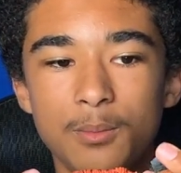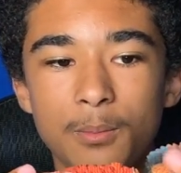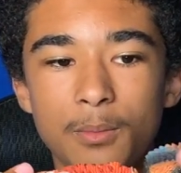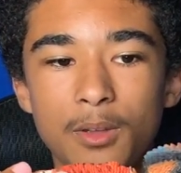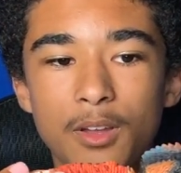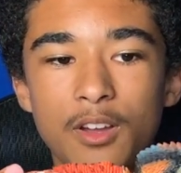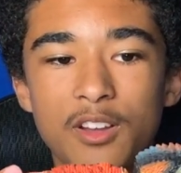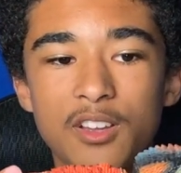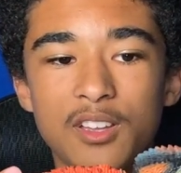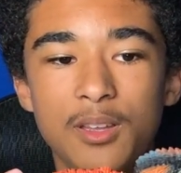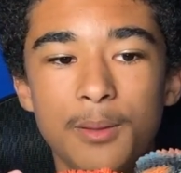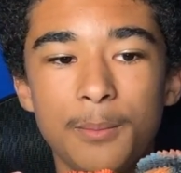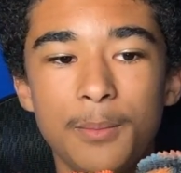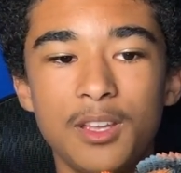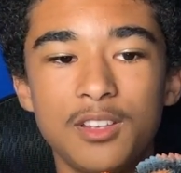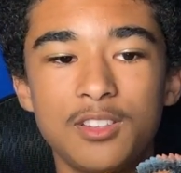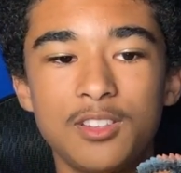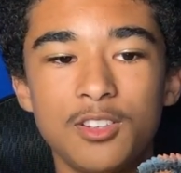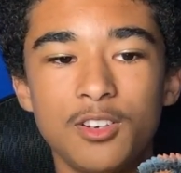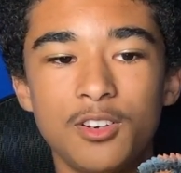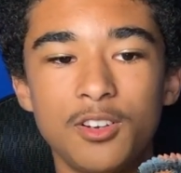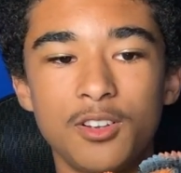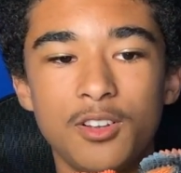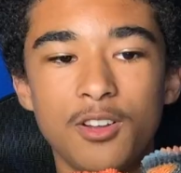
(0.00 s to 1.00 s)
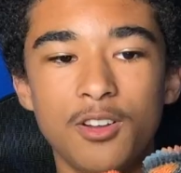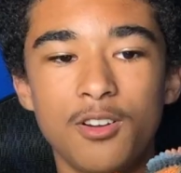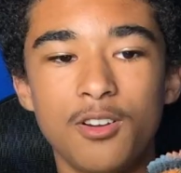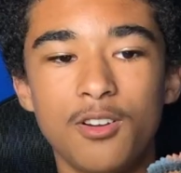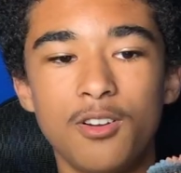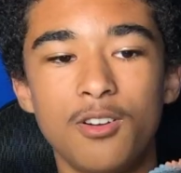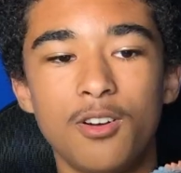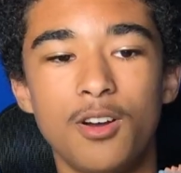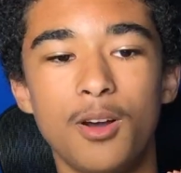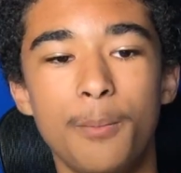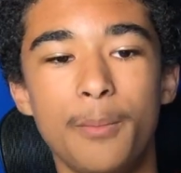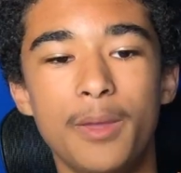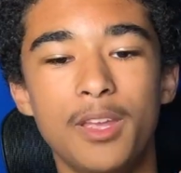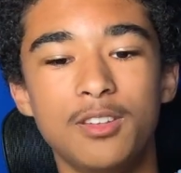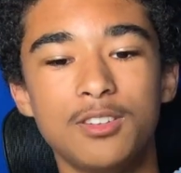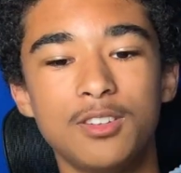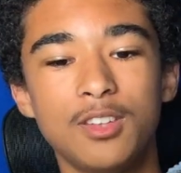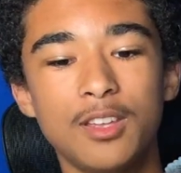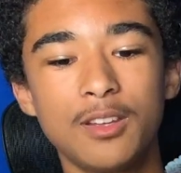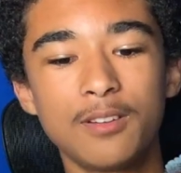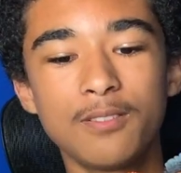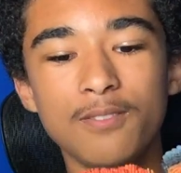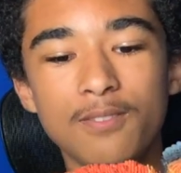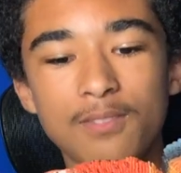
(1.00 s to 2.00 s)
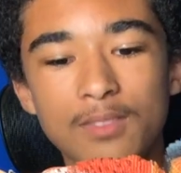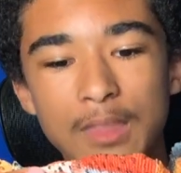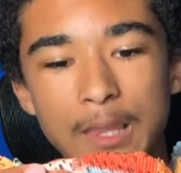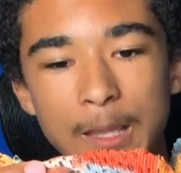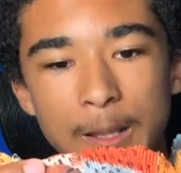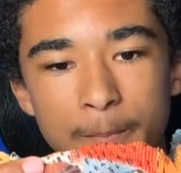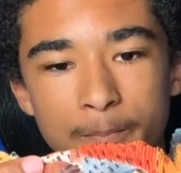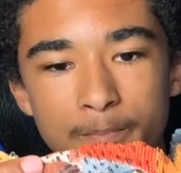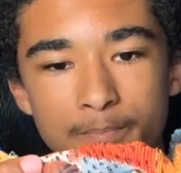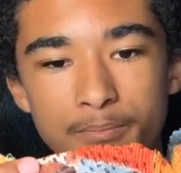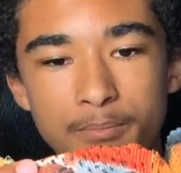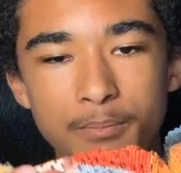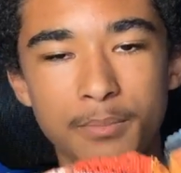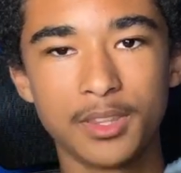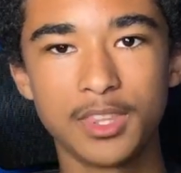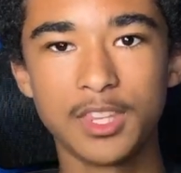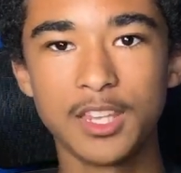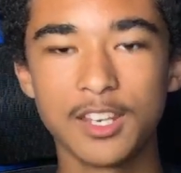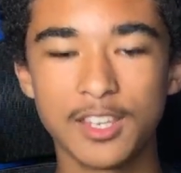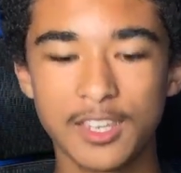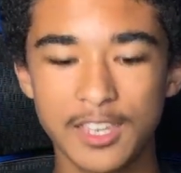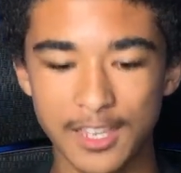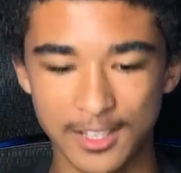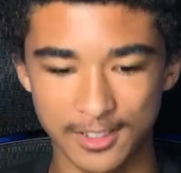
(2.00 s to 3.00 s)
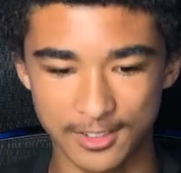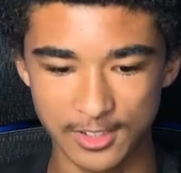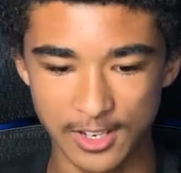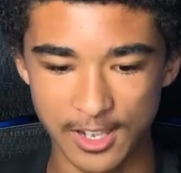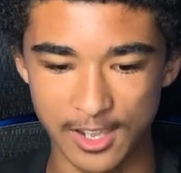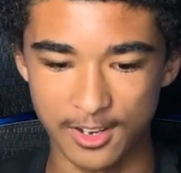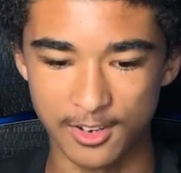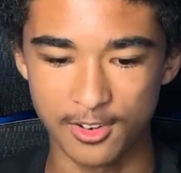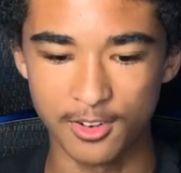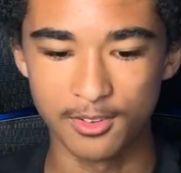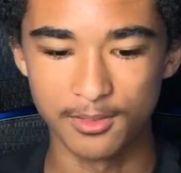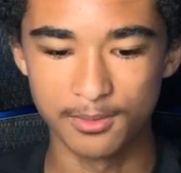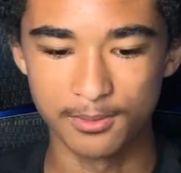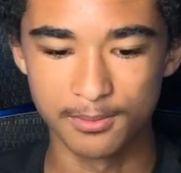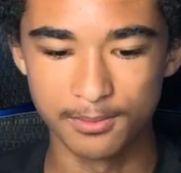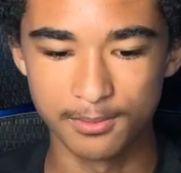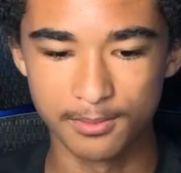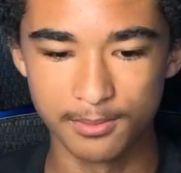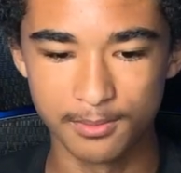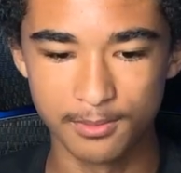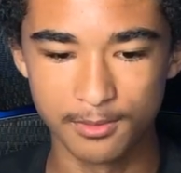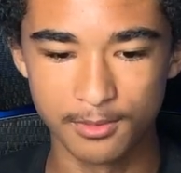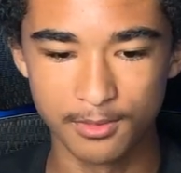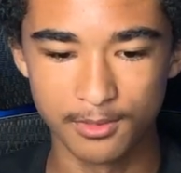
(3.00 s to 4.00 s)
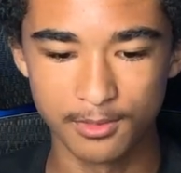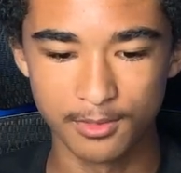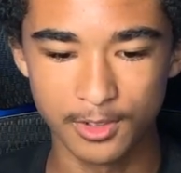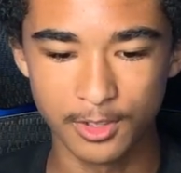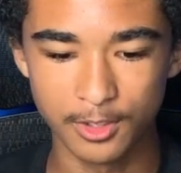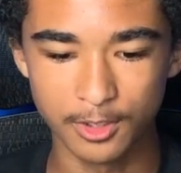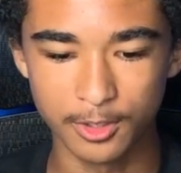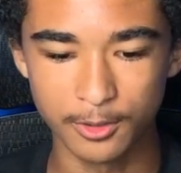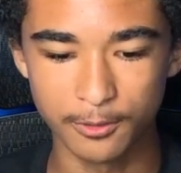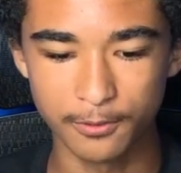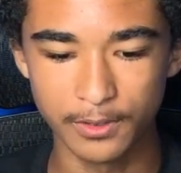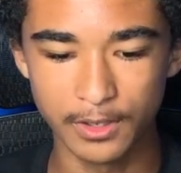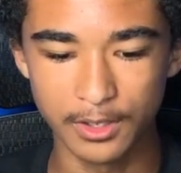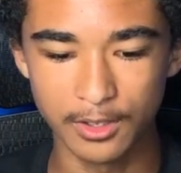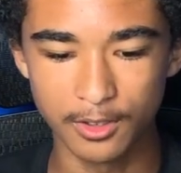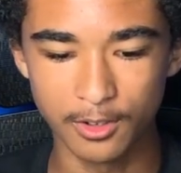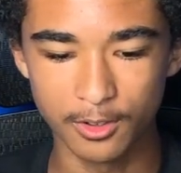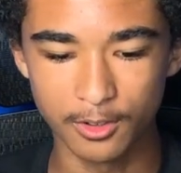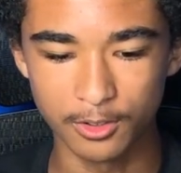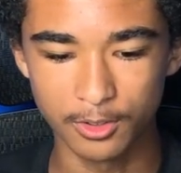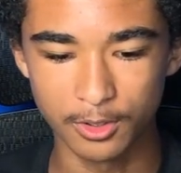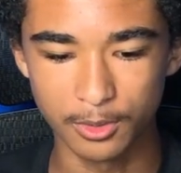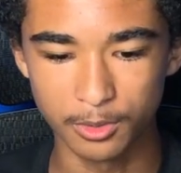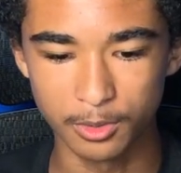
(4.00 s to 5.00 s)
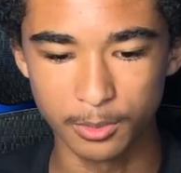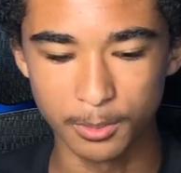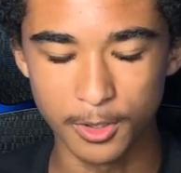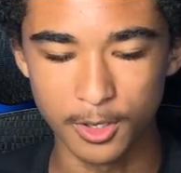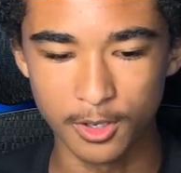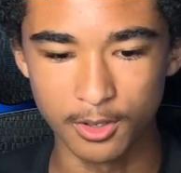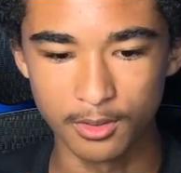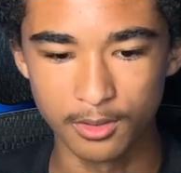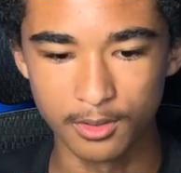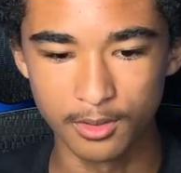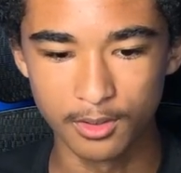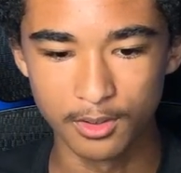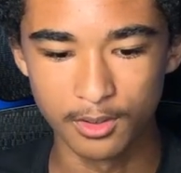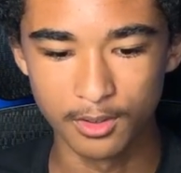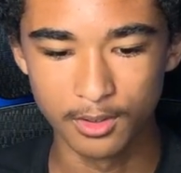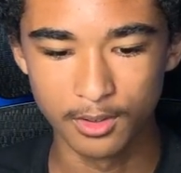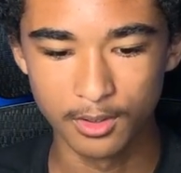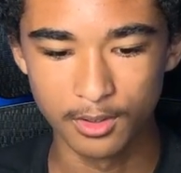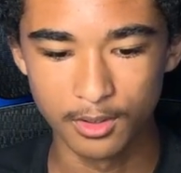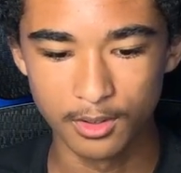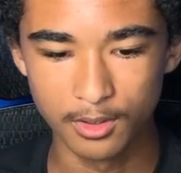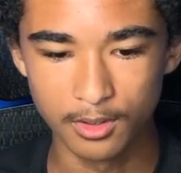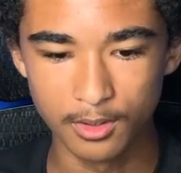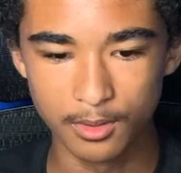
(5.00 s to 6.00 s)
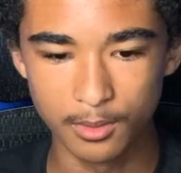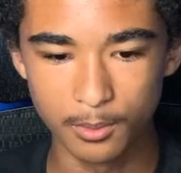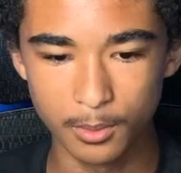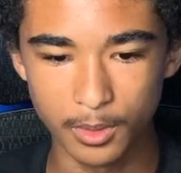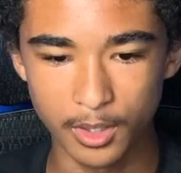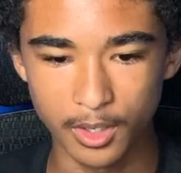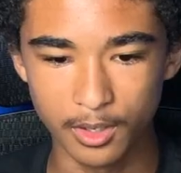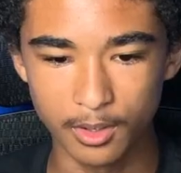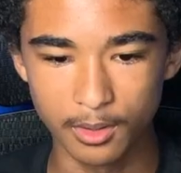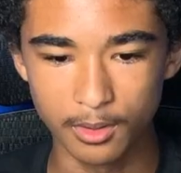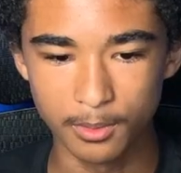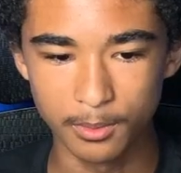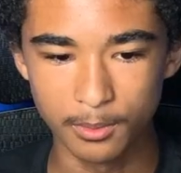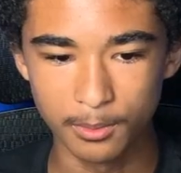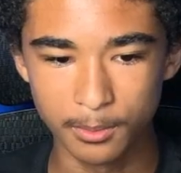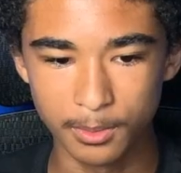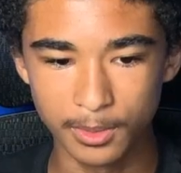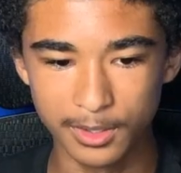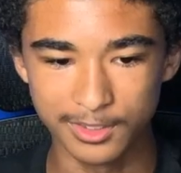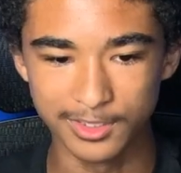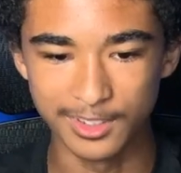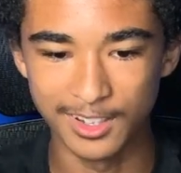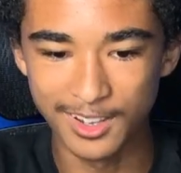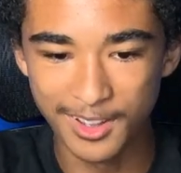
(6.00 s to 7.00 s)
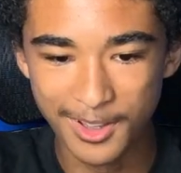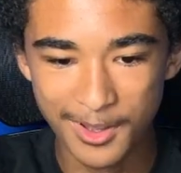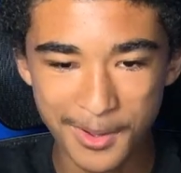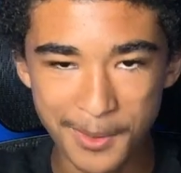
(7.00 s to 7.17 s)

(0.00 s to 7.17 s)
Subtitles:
it makes it look amazing, but then it can't stand because the feet are so small. Wait, please stand.